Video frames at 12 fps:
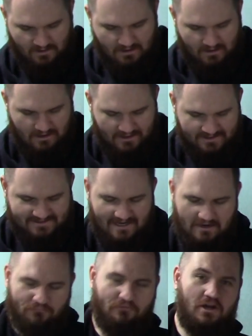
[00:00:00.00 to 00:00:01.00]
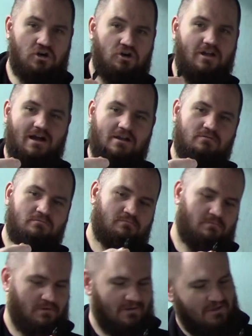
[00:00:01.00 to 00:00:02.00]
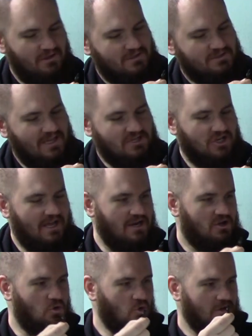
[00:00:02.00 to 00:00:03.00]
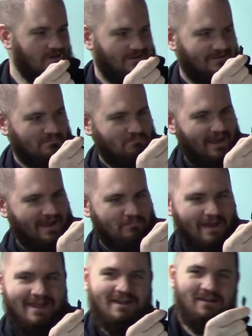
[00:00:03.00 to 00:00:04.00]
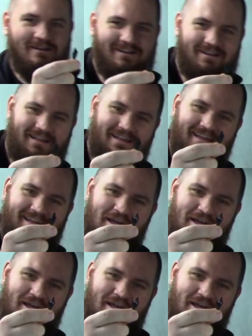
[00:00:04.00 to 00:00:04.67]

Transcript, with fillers: Uh, he's got a finger gun. It's actually kind of cool. Bang, bang! Bang, bang!